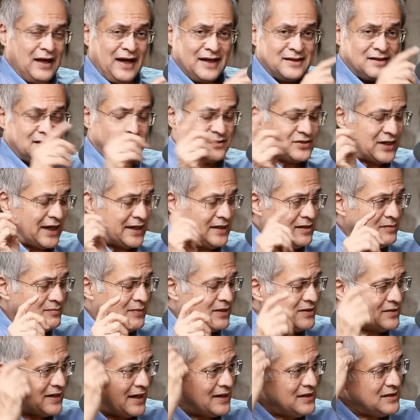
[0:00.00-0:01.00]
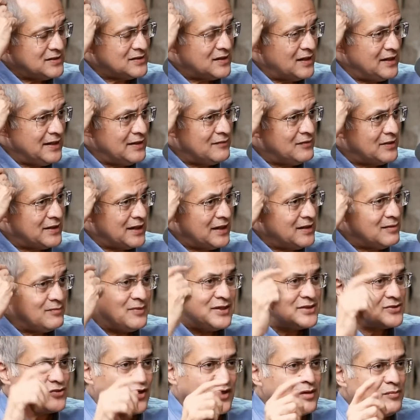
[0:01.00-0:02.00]
And the Chinese, my Chinese colleague were telling
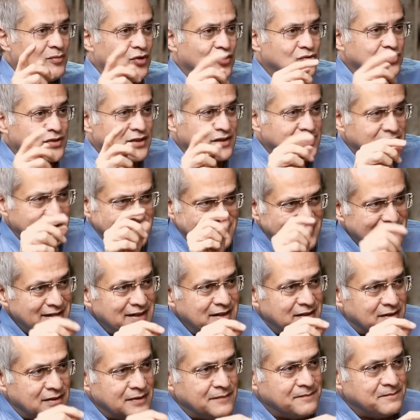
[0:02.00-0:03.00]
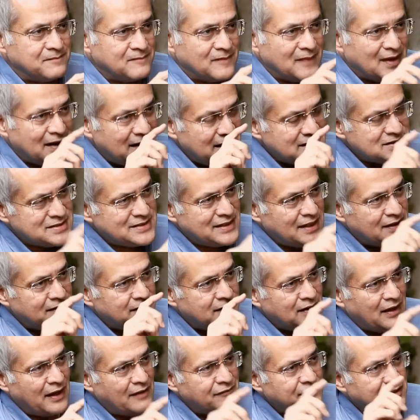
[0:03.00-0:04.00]
me, it's not about the tea. It's
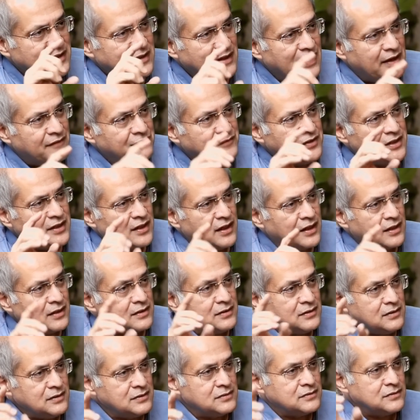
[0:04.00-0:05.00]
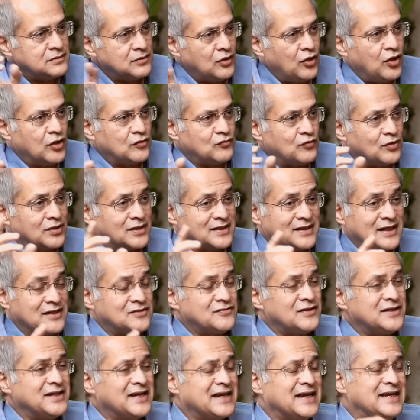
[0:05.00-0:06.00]
that having every hour hot water.
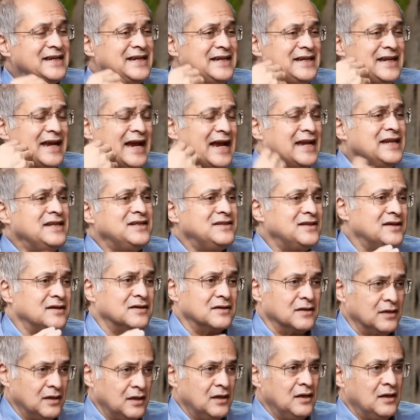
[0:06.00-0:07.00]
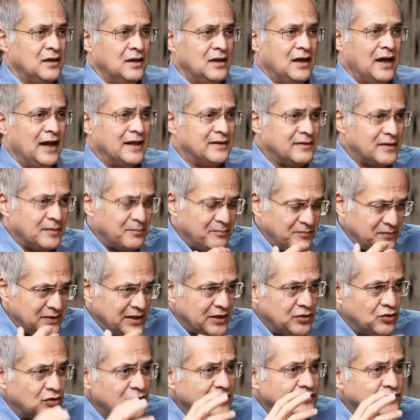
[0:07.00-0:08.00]
That's why they can eat anything. And
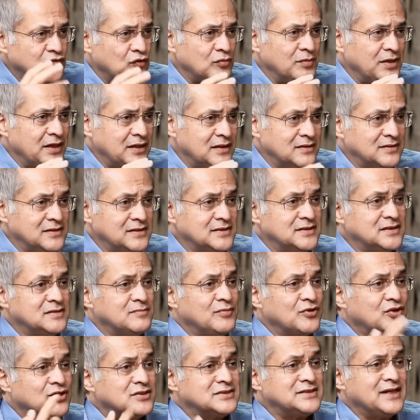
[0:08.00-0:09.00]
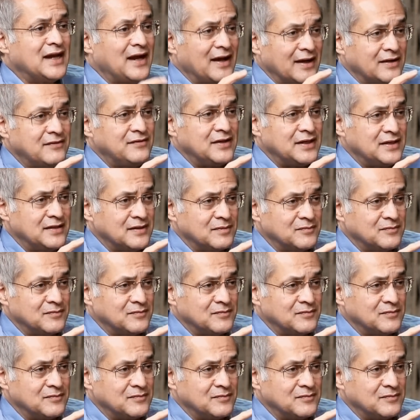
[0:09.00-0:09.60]
they don't have so many diseases because they hydrate